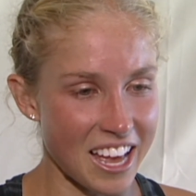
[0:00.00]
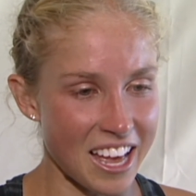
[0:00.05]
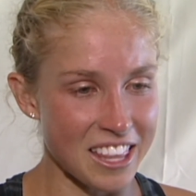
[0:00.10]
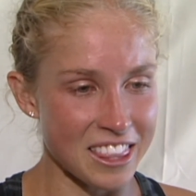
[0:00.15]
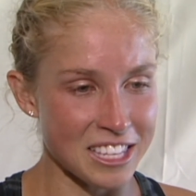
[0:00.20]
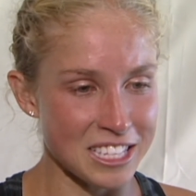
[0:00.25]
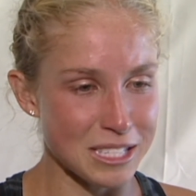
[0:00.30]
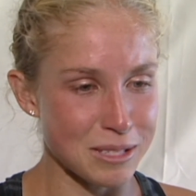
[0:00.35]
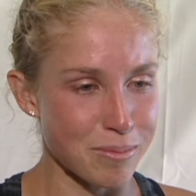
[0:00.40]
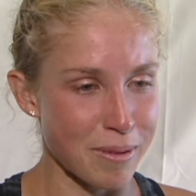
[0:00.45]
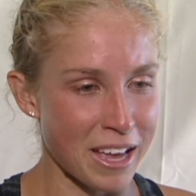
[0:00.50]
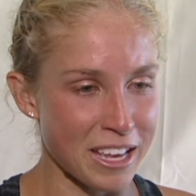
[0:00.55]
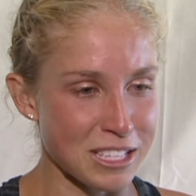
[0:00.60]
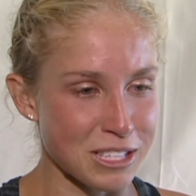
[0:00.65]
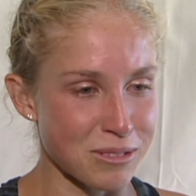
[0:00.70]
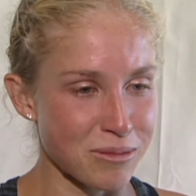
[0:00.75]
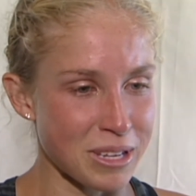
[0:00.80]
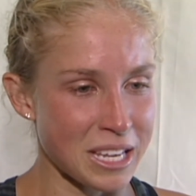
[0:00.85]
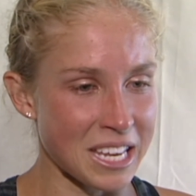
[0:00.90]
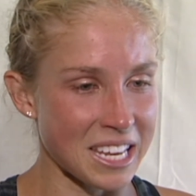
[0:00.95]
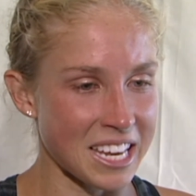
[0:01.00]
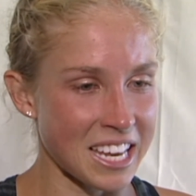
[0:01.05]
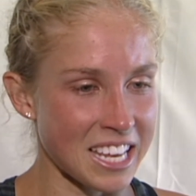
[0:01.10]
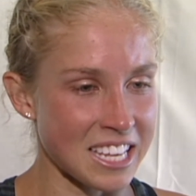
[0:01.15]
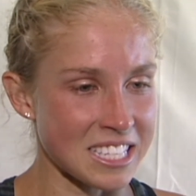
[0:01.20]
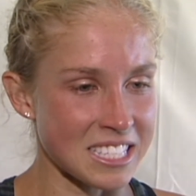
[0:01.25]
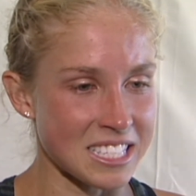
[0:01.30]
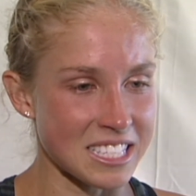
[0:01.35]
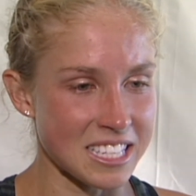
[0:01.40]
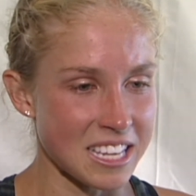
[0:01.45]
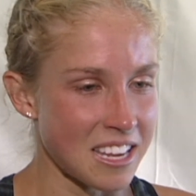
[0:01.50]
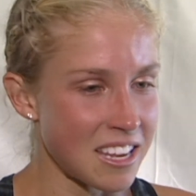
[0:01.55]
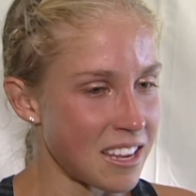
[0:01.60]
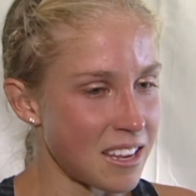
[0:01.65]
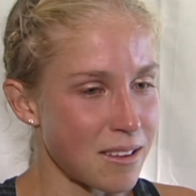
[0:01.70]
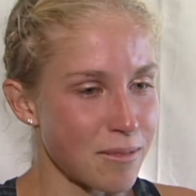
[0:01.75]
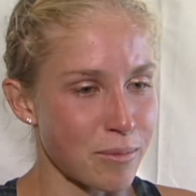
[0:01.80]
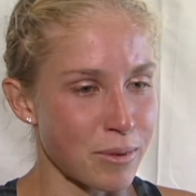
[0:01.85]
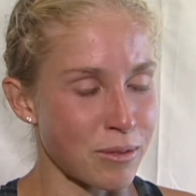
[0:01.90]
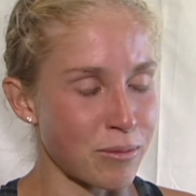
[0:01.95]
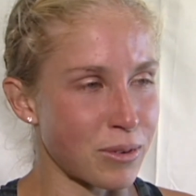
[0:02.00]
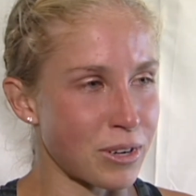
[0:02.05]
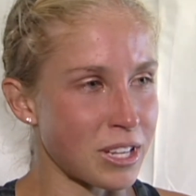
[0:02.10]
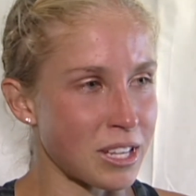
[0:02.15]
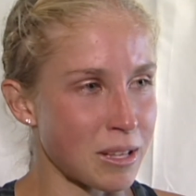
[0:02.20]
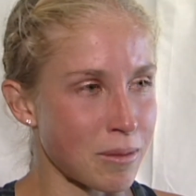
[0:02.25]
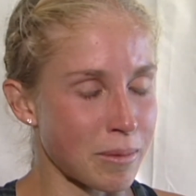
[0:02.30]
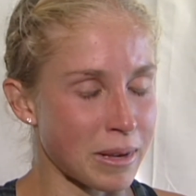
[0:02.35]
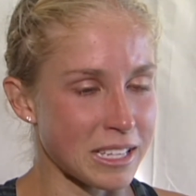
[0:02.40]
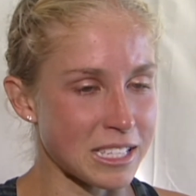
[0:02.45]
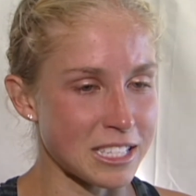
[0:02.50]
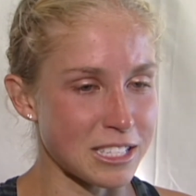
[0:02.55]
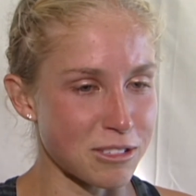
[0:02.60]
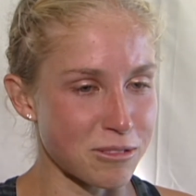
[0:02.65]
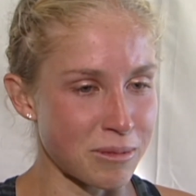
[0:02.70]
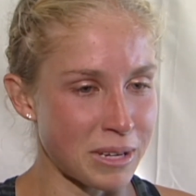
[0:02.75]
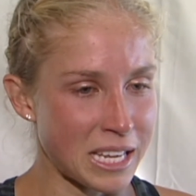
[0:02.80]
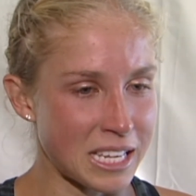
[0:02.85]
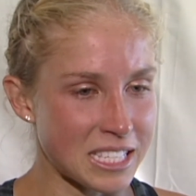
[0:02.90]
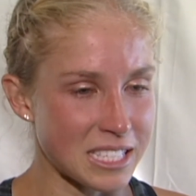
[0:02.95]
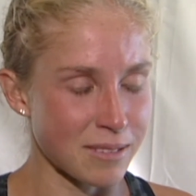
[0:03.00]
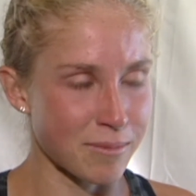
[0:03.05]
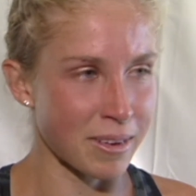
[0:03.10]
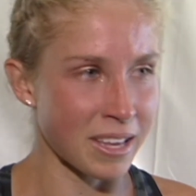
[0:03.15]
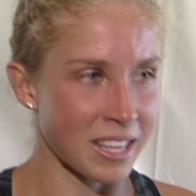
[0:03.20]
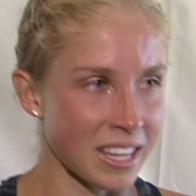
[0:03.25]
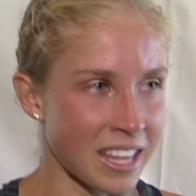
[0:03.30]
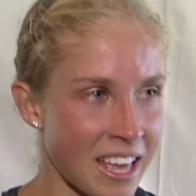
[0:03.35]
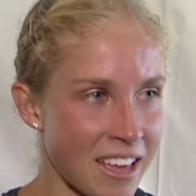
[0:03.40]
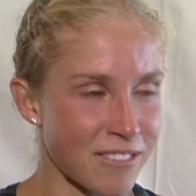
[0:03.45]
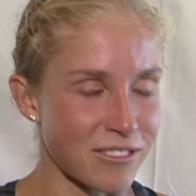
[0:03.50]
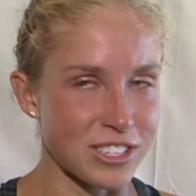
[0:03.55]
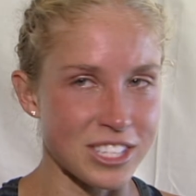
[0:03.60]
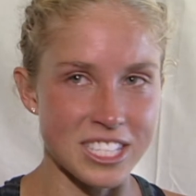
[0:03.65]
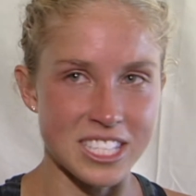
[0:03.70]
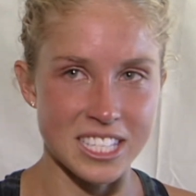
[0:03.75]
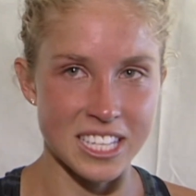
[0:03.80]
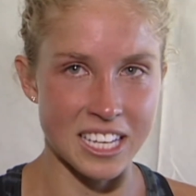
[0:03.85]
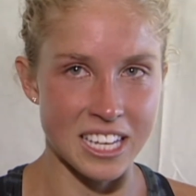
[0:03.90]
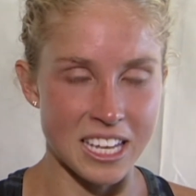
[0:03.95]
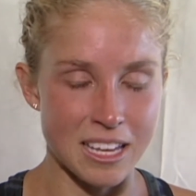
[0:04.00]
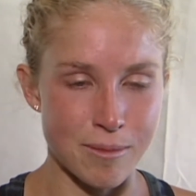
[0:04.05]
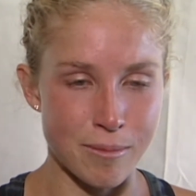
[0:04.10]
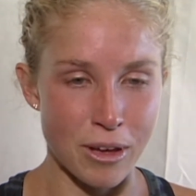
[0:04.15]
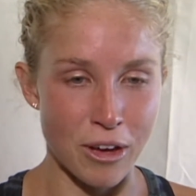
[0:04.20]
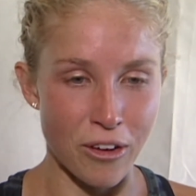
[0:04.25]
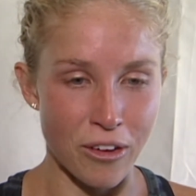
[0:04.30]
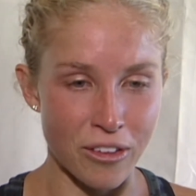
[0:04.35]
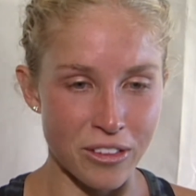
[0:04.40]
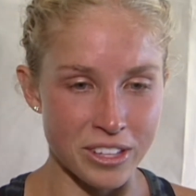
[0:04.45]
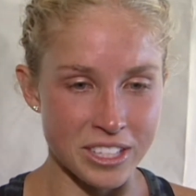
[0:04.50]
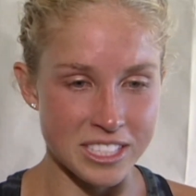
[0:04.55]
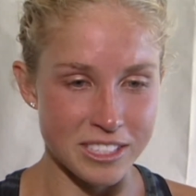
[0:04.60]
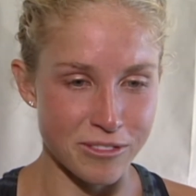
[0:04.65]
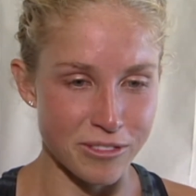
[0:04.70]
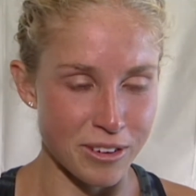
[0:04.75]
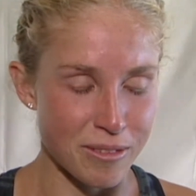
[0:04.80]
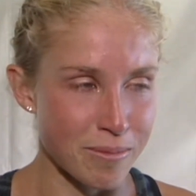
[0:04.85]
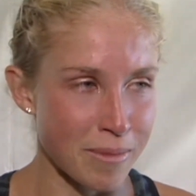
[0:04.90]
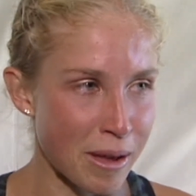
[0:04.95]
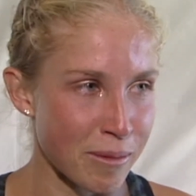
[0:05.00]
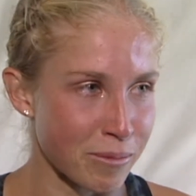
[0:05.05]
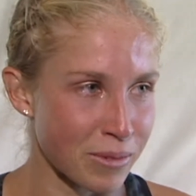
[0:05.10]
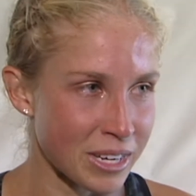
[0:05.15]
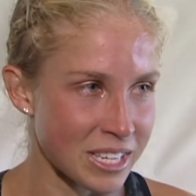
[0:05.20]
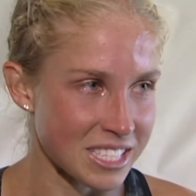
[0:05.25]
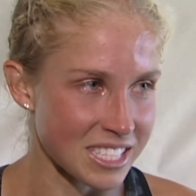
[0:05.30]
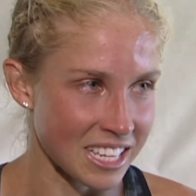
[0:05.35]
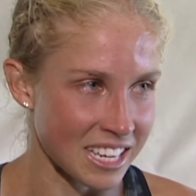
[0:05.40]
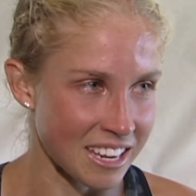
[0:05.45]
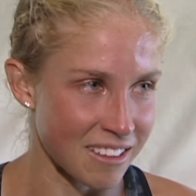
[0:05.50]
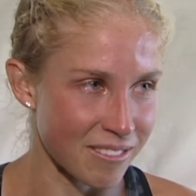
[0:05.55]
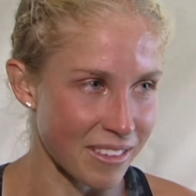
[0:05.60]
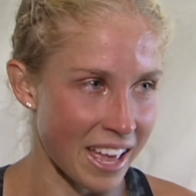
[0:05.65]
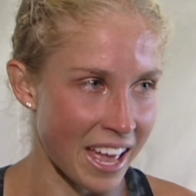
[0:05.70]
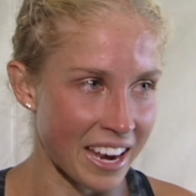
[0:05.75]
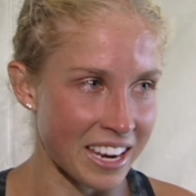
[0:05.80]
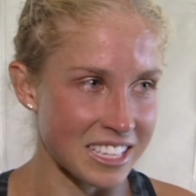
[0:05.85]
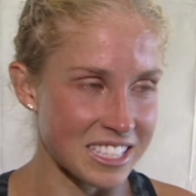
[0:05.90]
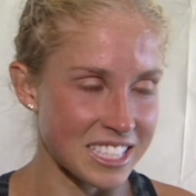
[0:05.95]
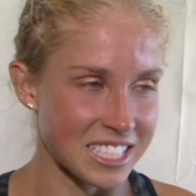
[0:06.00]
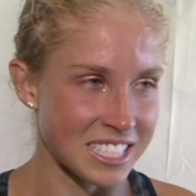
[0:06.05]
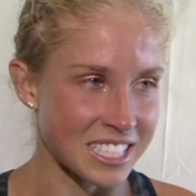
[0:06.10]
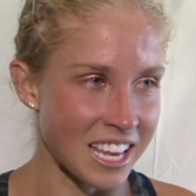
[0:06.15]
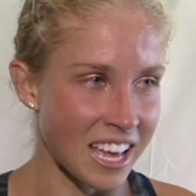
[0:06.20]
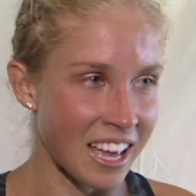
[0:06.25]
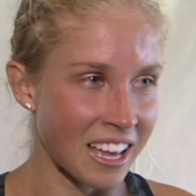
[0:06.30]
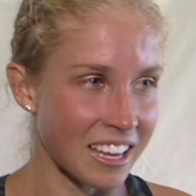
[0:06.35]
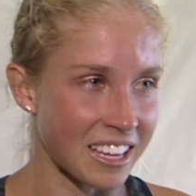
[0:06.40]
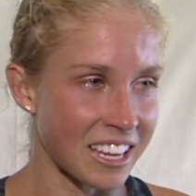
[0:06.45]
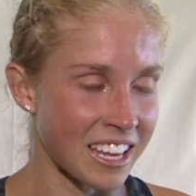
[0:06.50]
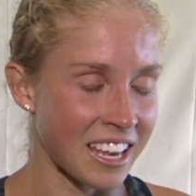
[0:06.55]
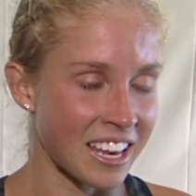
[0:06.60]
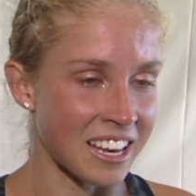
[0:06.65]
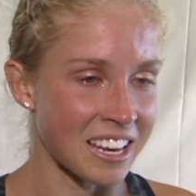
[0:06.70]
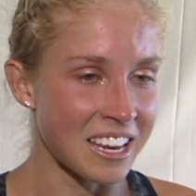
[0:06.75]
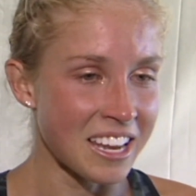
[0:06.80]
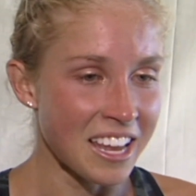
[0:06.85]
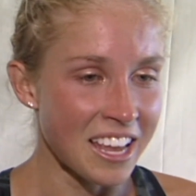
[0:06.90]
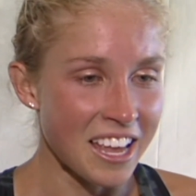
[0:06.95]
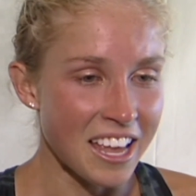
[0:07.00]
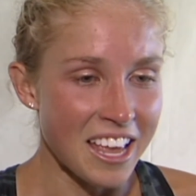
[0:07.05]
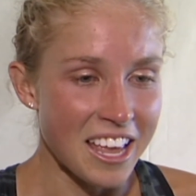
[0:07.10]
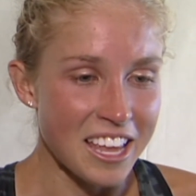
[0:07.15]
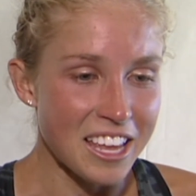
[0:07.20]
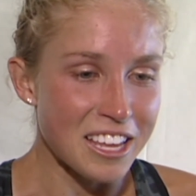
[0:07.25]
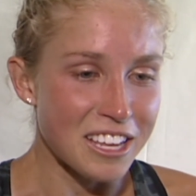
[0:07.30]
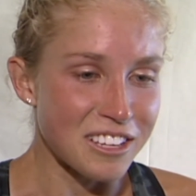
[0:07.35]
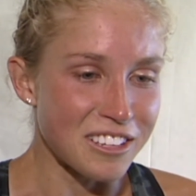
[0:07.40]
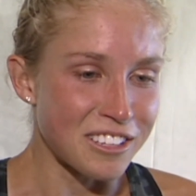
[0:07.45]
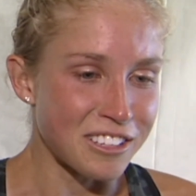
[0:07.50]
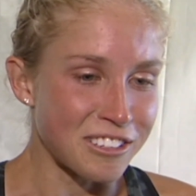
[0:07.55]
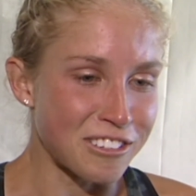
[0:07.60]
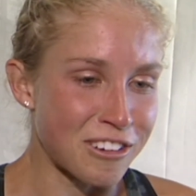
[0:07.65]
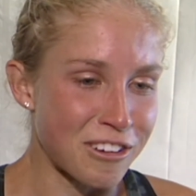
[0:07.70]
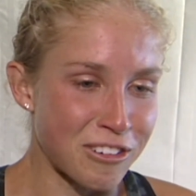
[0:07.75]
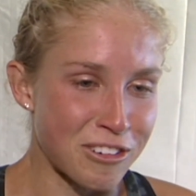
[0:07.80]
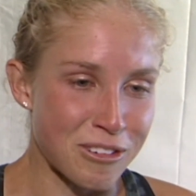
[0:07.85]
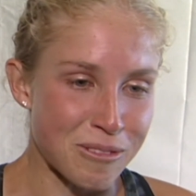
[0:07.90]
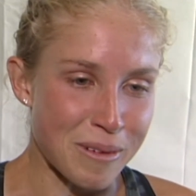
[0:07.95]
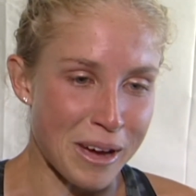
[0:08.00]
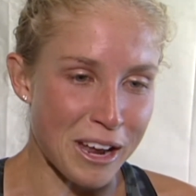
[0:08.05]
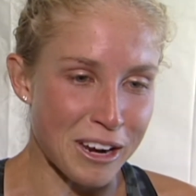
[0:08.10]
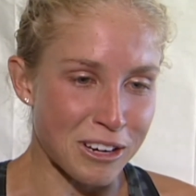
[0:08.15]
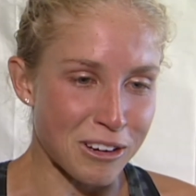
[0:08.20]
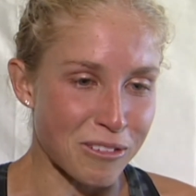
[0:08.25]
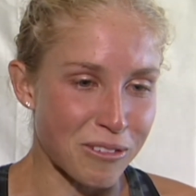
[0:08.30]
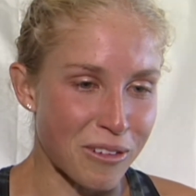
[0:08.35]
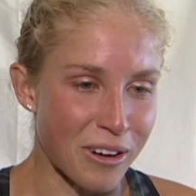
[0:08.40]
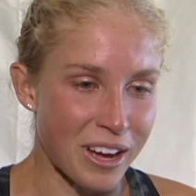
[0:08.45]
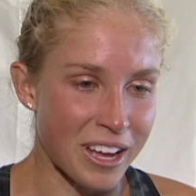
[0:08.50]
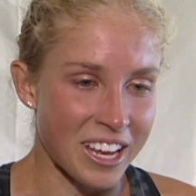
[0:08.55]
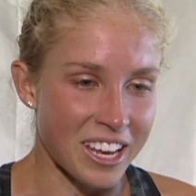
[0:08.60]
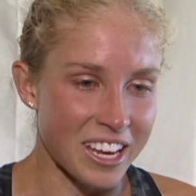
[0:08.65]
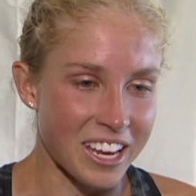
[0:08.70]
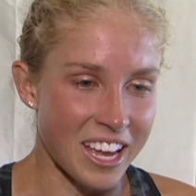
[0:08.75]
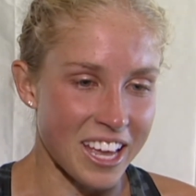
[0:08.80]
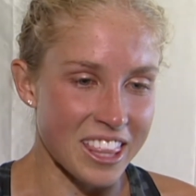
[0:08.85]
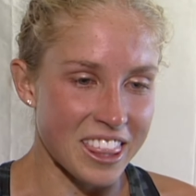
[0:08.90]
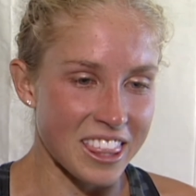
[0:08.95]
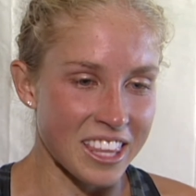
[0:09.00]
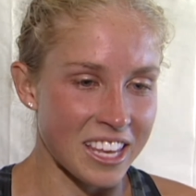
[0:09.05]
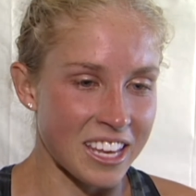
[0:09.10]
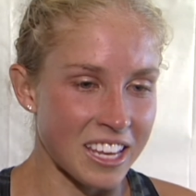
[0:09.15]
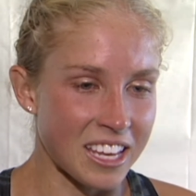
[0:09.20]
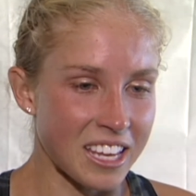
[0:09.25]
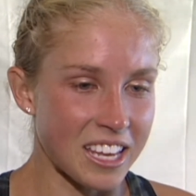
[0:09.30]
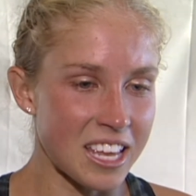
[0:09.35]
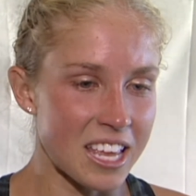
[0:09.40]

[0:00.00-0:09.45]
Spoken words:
this past week has been one of the best weeks of my life, just thinking about all the different memories that I've had as a Duck. And, you know, no matter what, I think